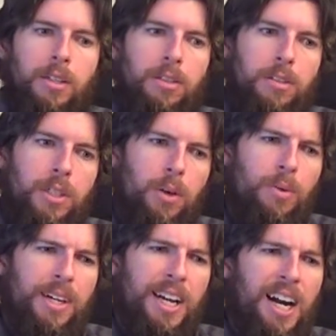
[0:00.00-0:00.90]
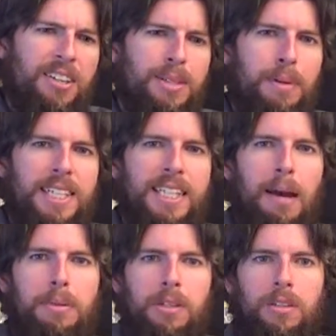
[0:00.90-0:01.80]
So the doctor's a bit
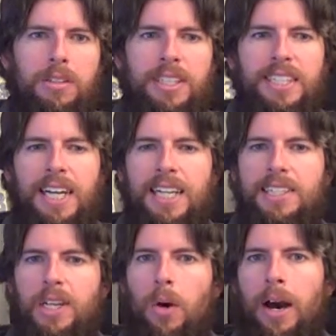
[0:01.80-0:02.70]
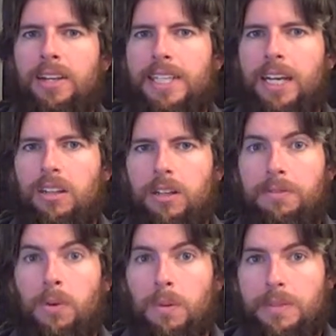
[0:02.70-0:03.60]
skeptical. He decides to go out, take a look
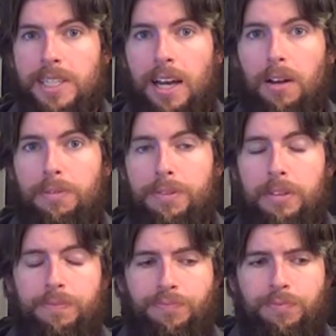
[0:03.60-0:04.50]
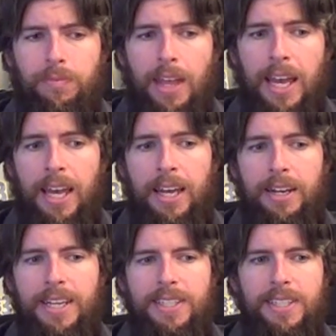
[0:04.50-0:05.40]
for himself,
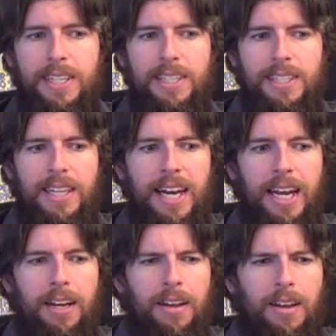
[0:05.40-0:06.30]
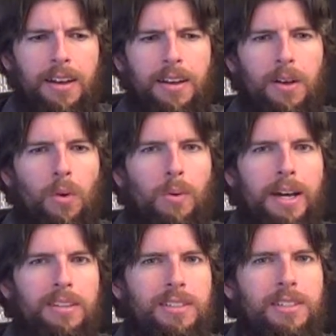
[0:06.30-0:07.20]
and he sees that
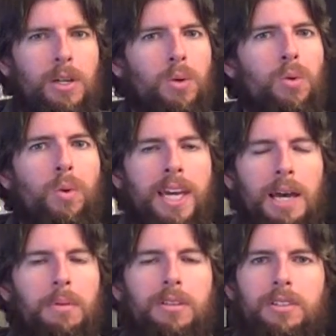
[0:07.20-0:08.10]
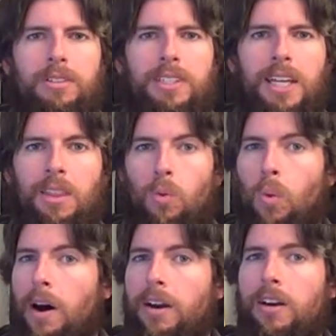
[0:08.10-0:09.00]
while there's no chemicals in the
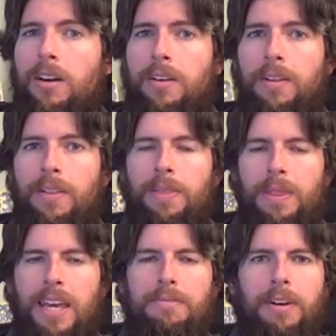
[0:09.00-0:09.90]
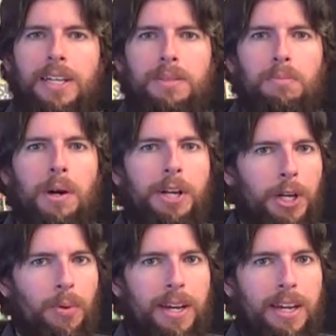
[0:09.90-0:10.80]
water, he finds
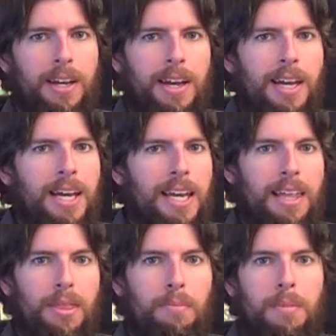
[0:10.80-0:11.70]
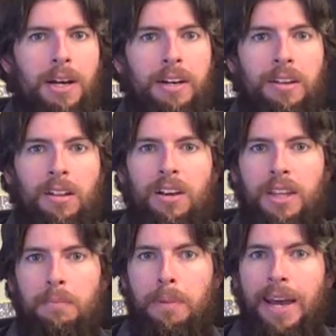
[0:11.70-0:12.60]
mercury in the mud along
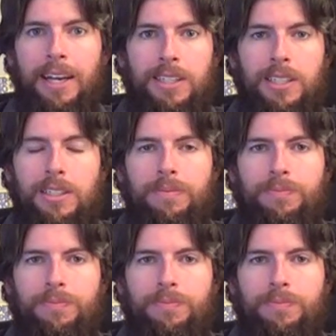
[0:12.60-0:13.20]
the banks.